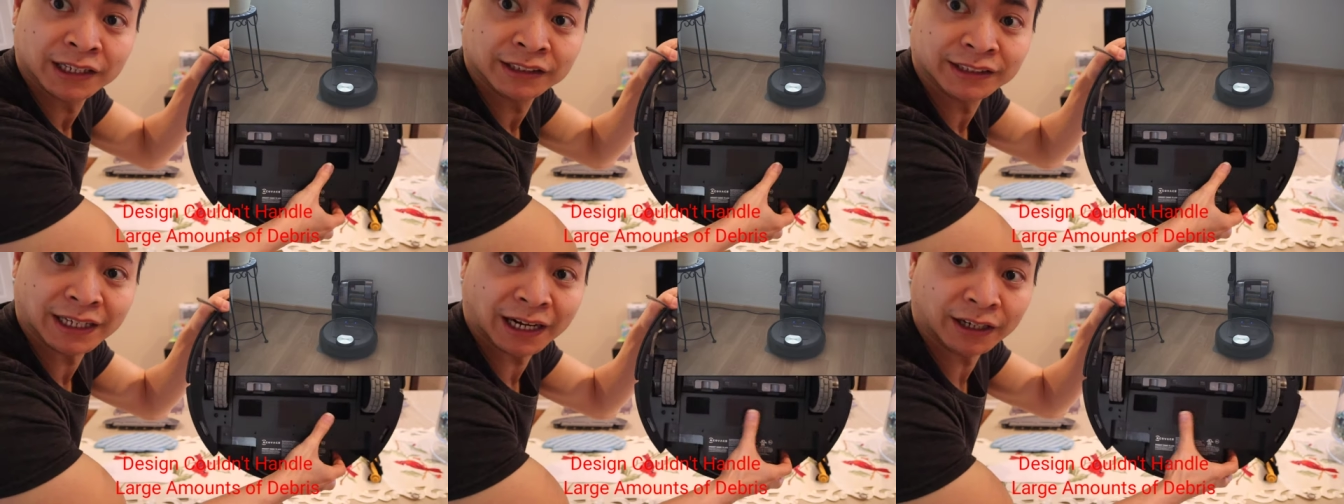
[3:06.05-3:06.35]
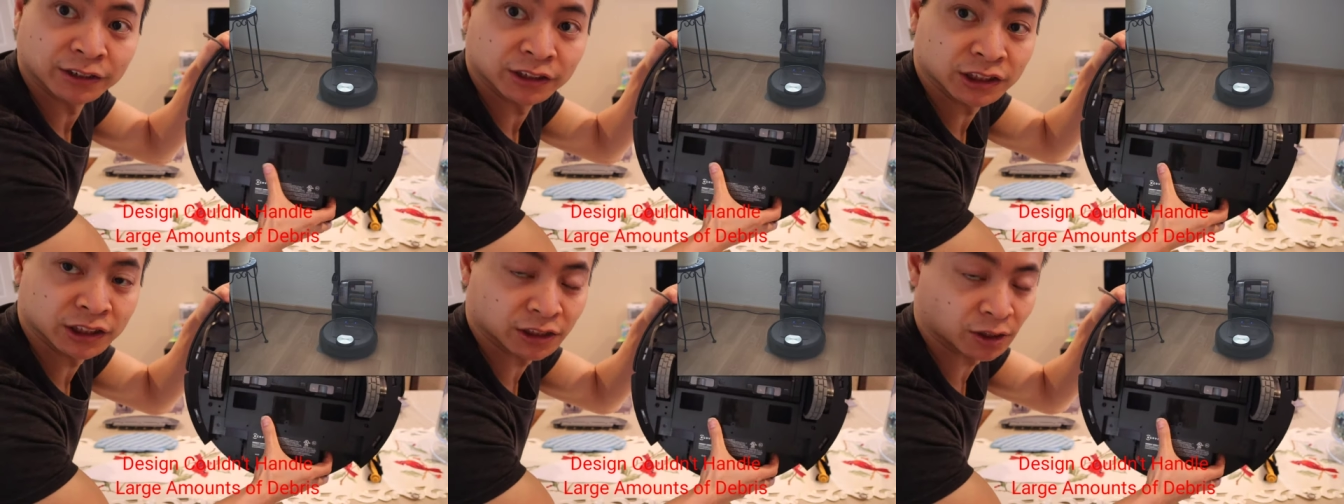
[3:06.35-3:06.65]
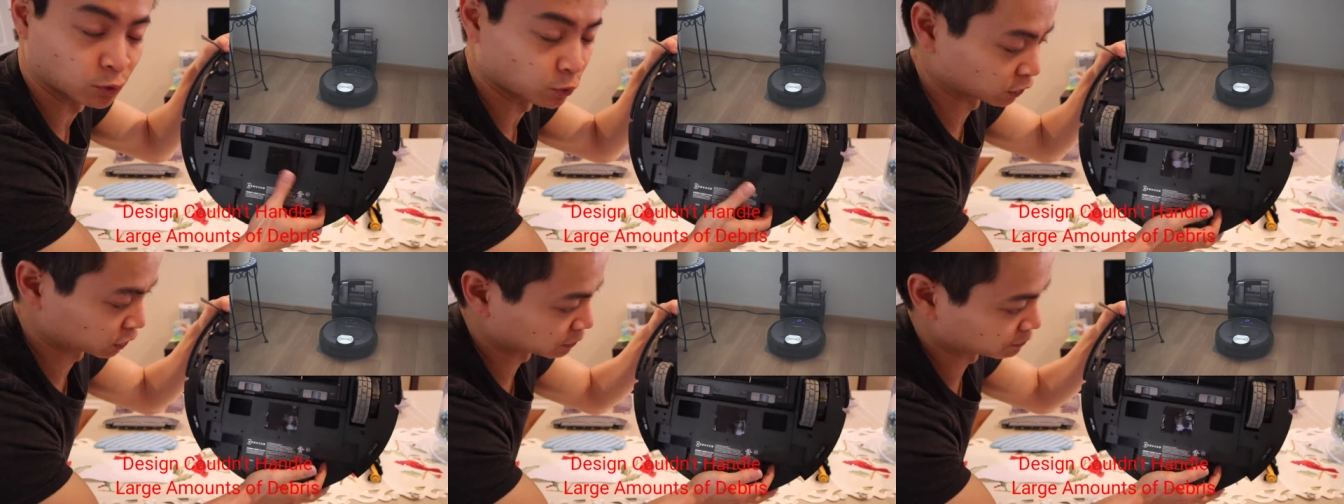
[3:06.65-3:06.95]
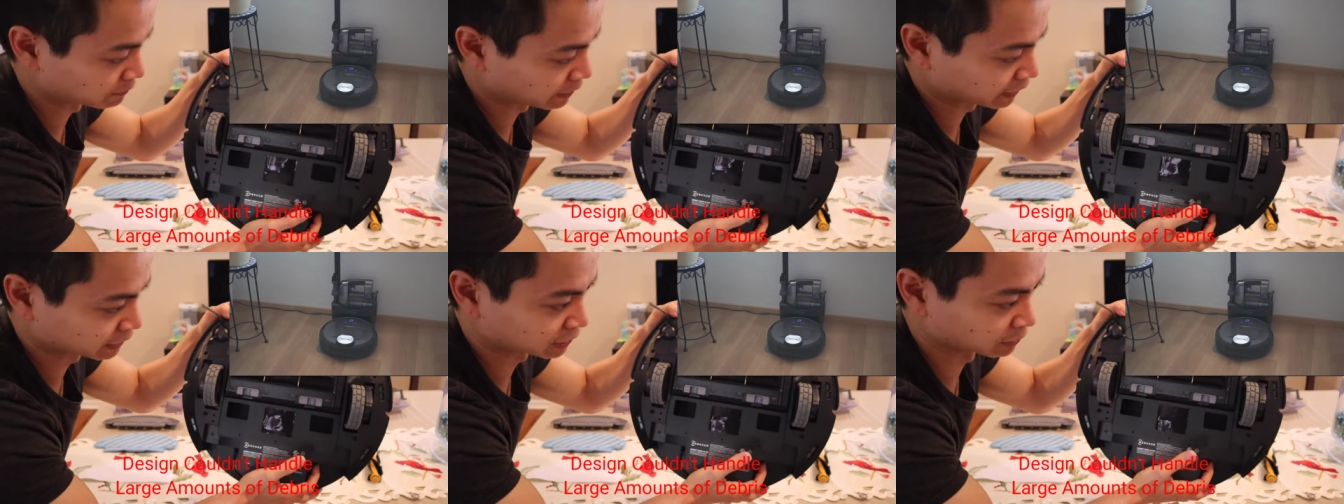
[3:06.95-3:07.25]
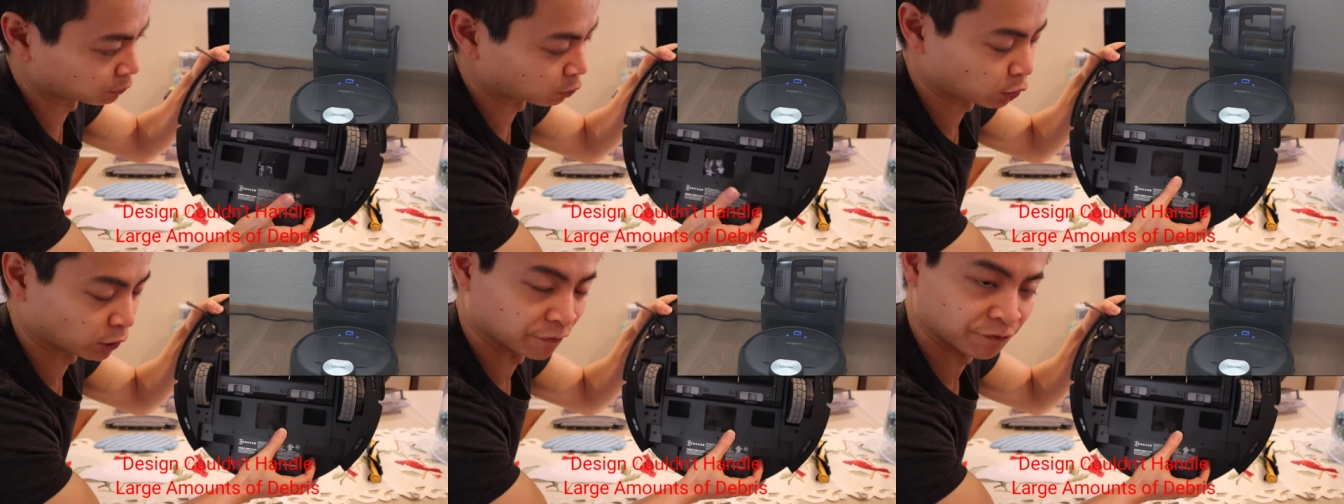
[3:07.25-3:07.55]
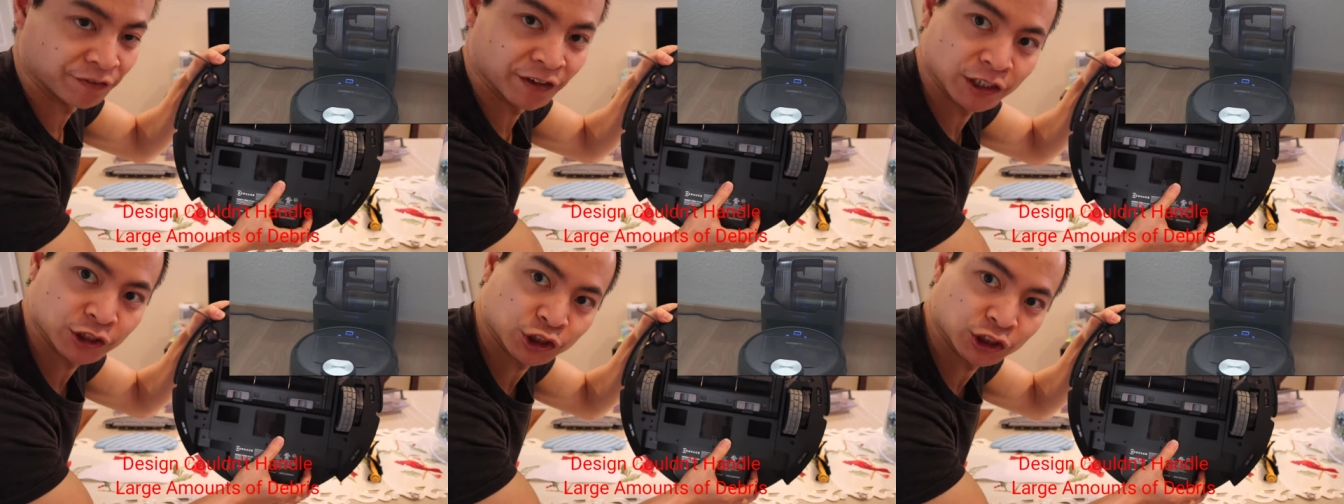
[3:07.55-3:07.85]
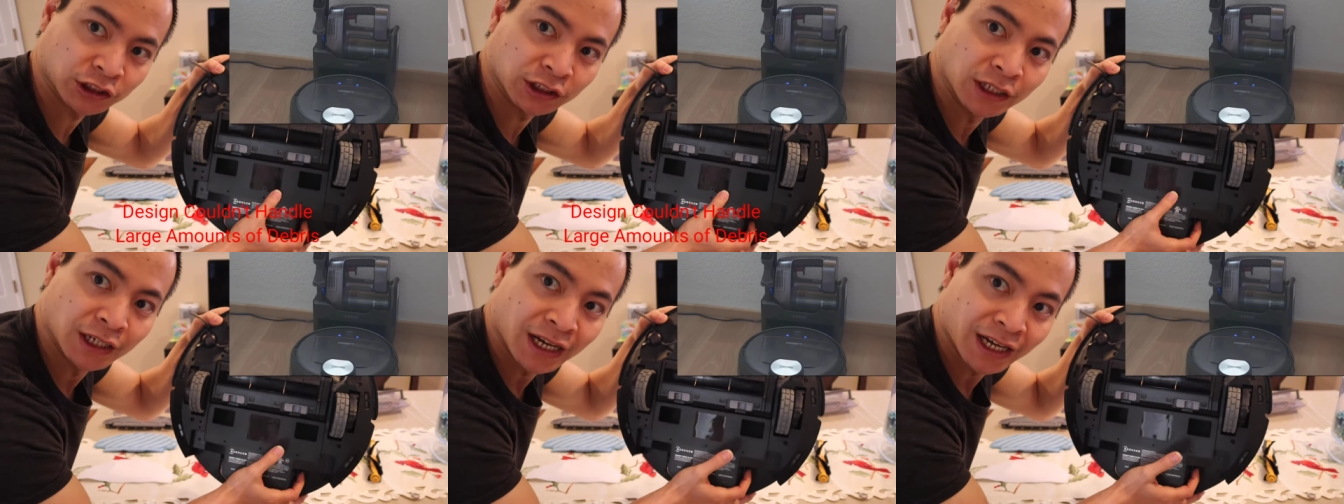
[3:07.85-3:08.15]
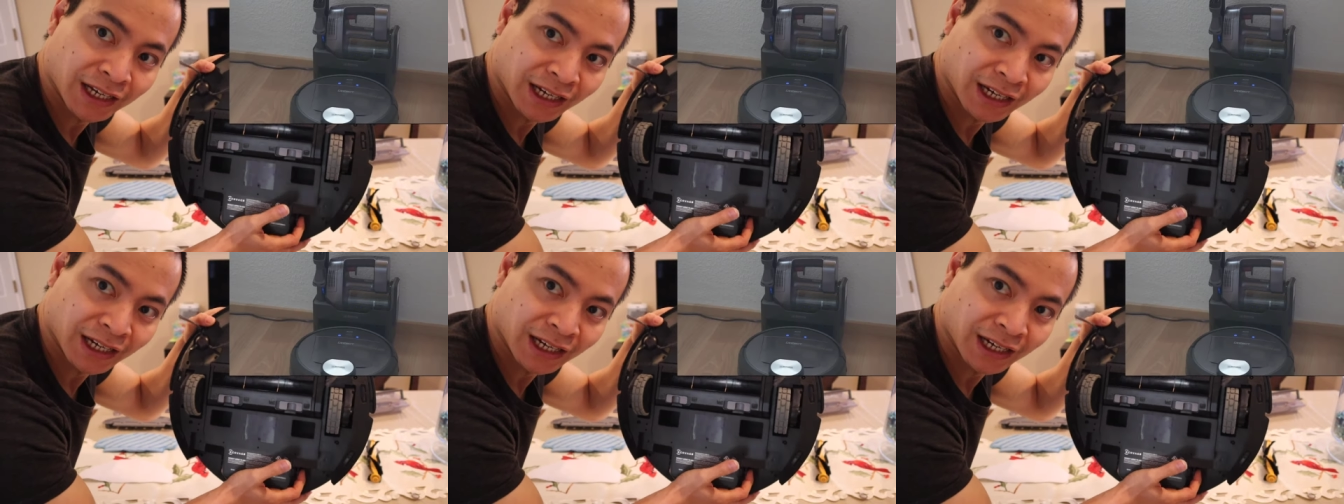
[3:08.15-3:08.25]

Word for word: down here, which makes it more efficient,